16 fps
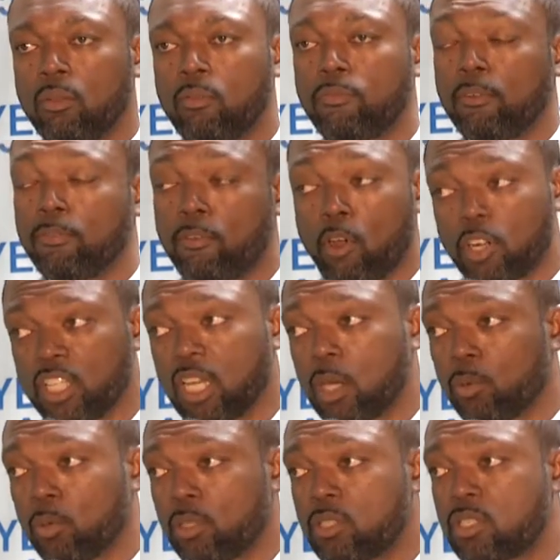for 40
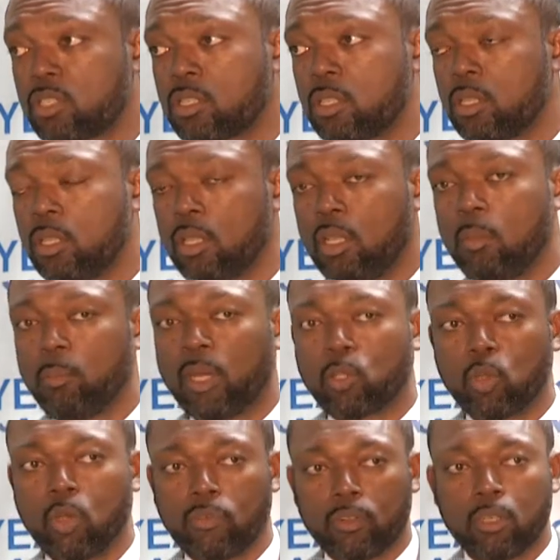hours, but
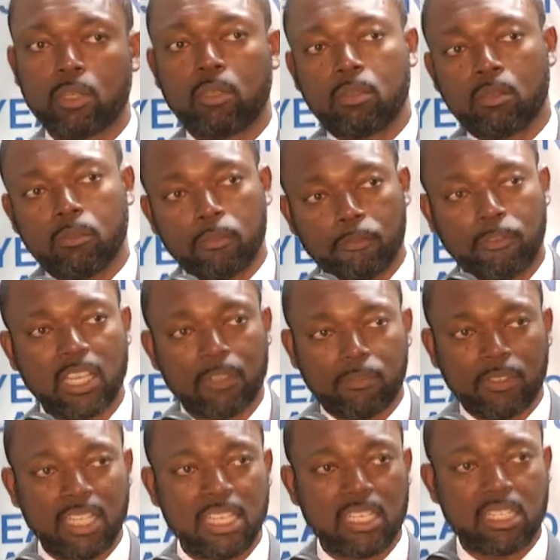over
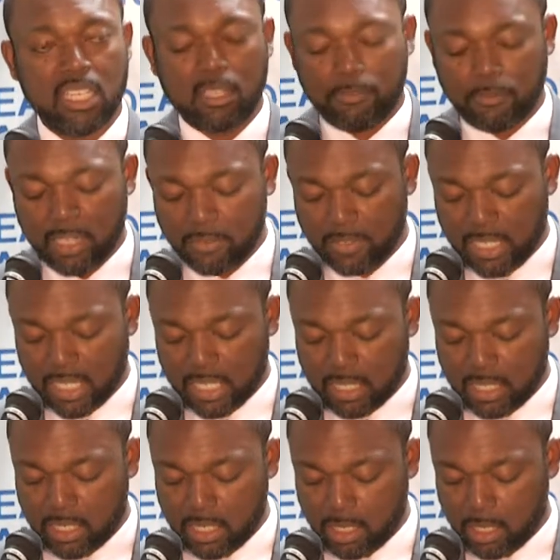5 days, any 5
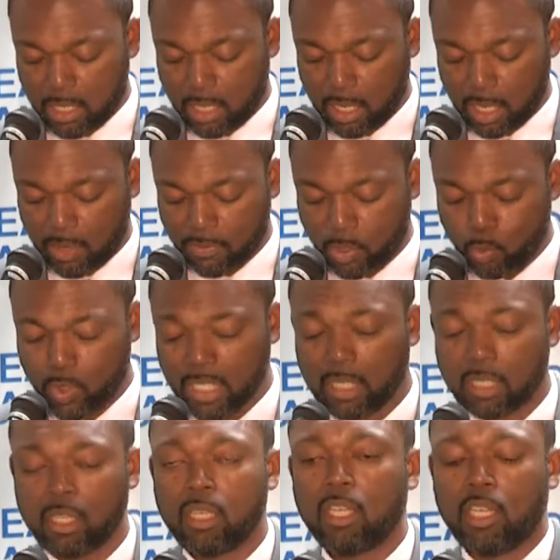days of the
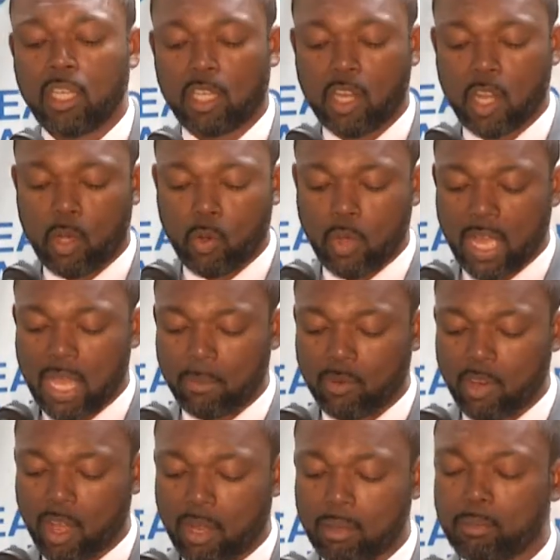week. Now, I am
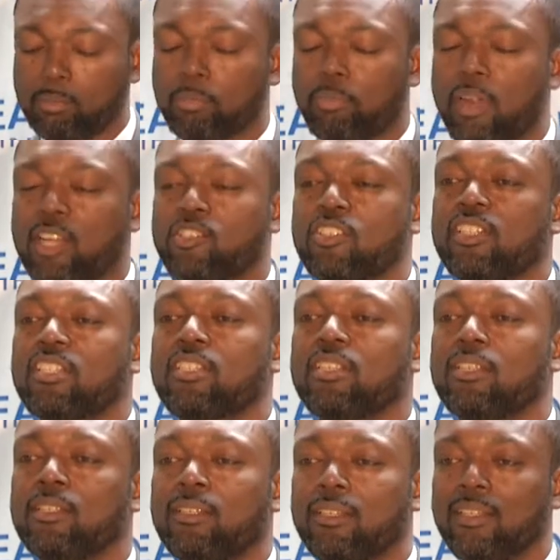not
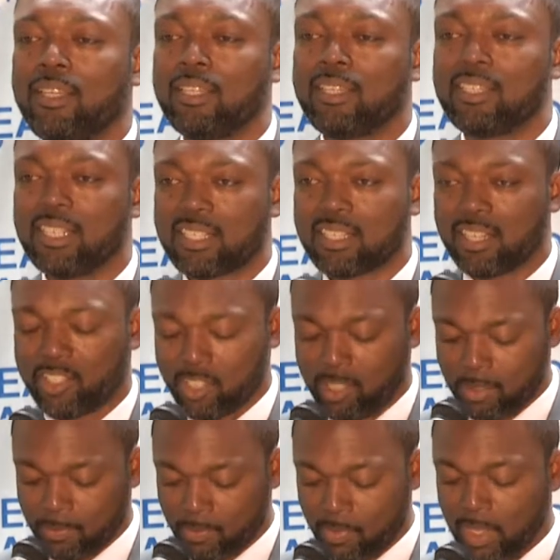prejudicing any
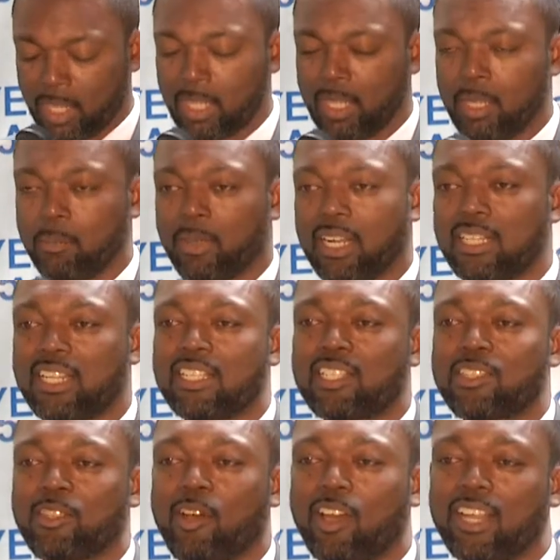discussion, but I
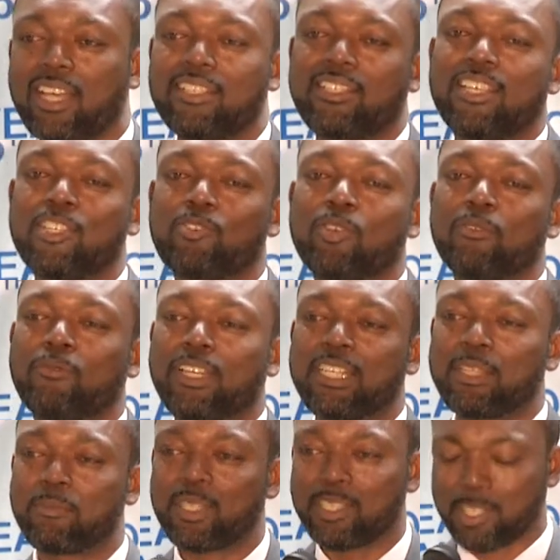just thought that since you
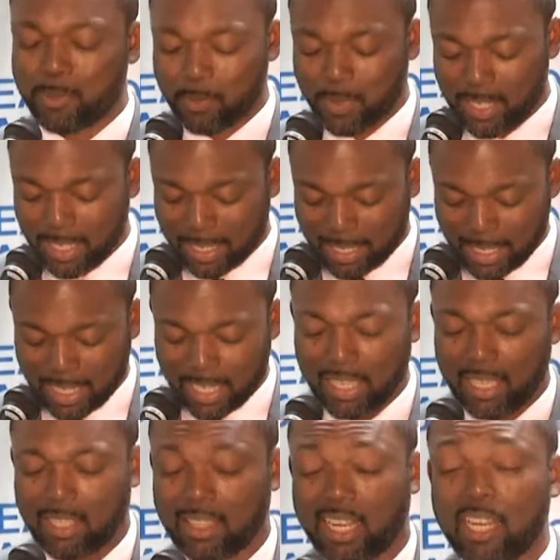invited me to speak,
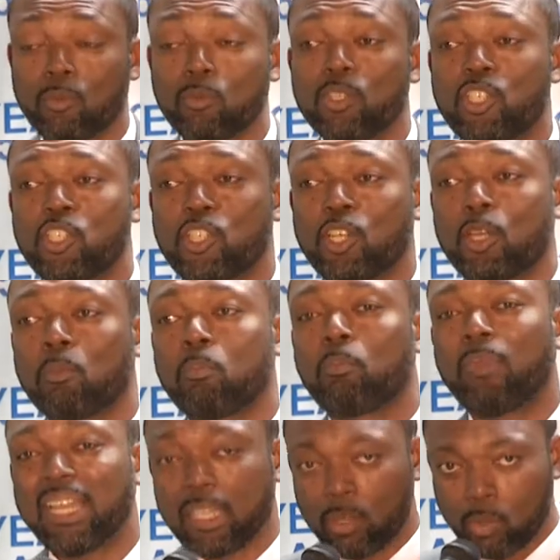that I would share
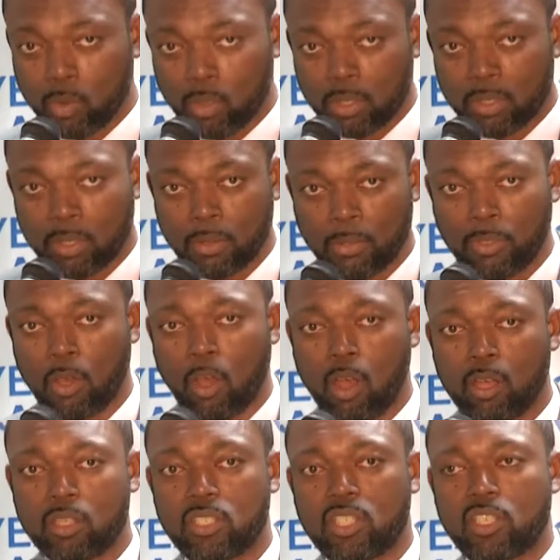my own
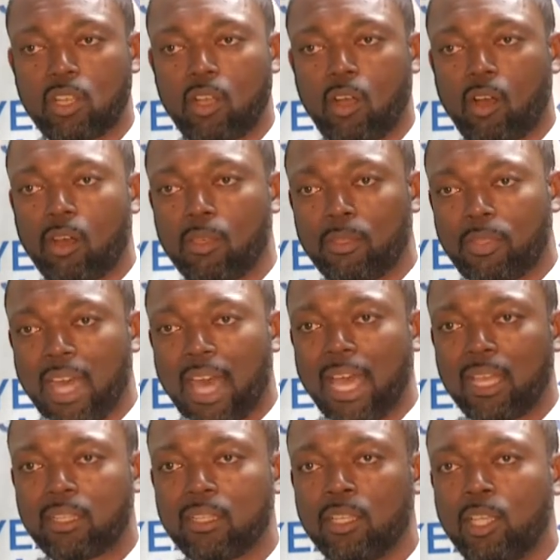thoughts on
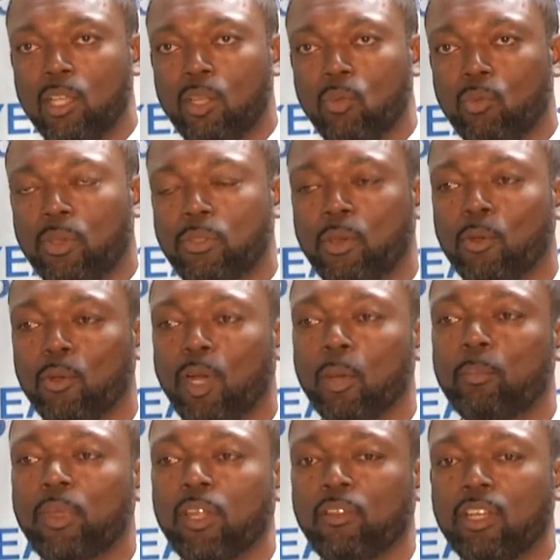that without
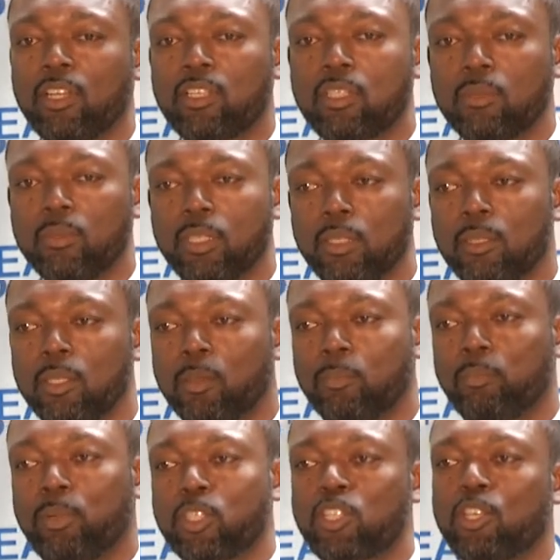appearing to be
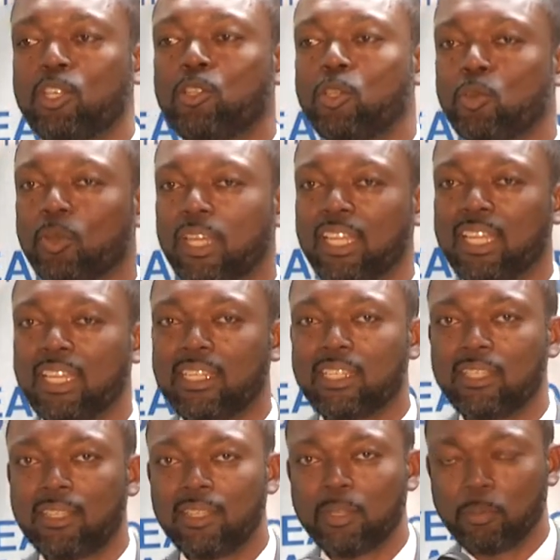pushing you in
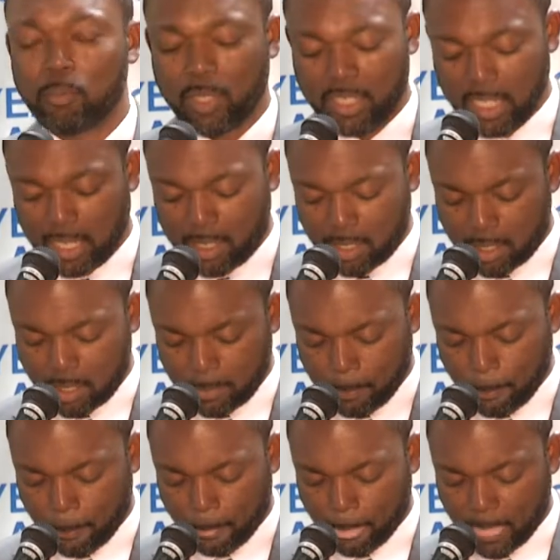any particular
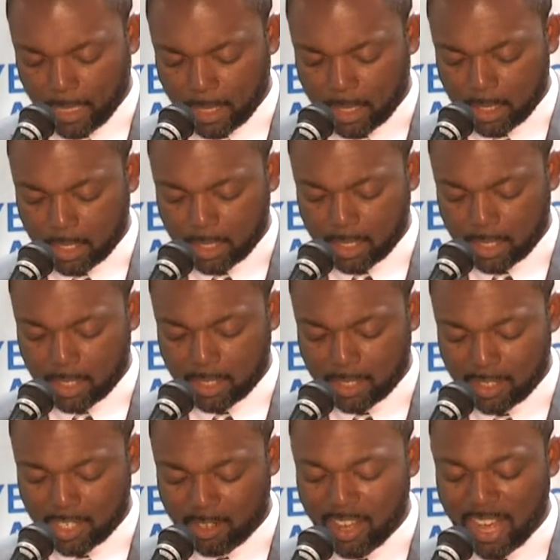
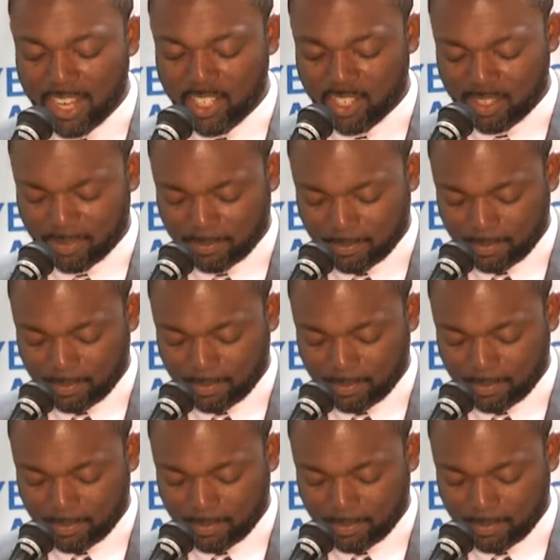direction.